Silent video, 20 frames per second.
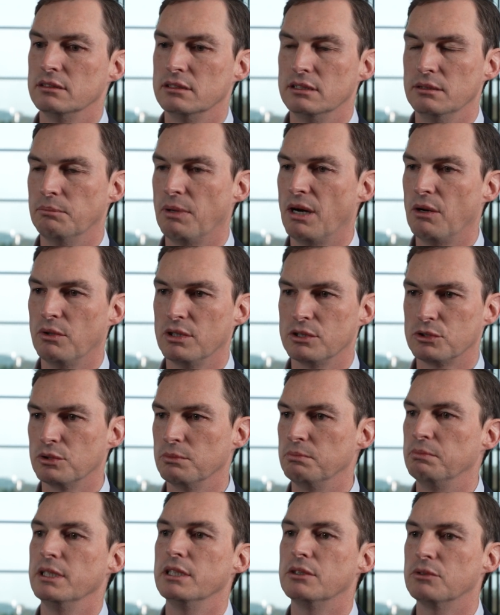the power
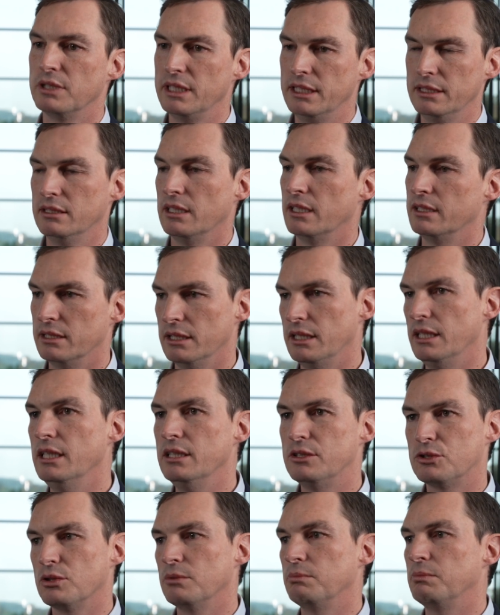should be green and the
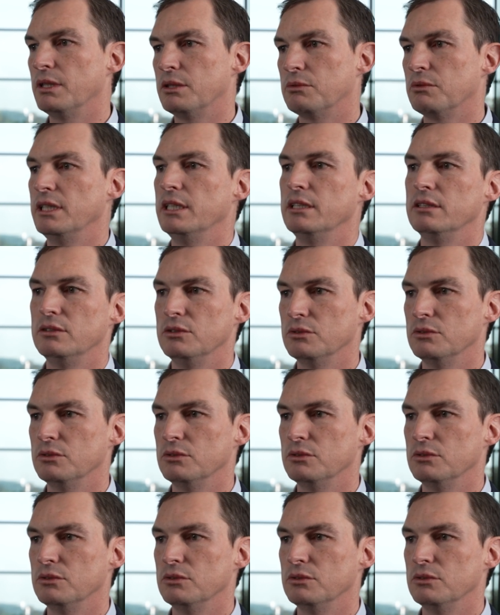heat should be green,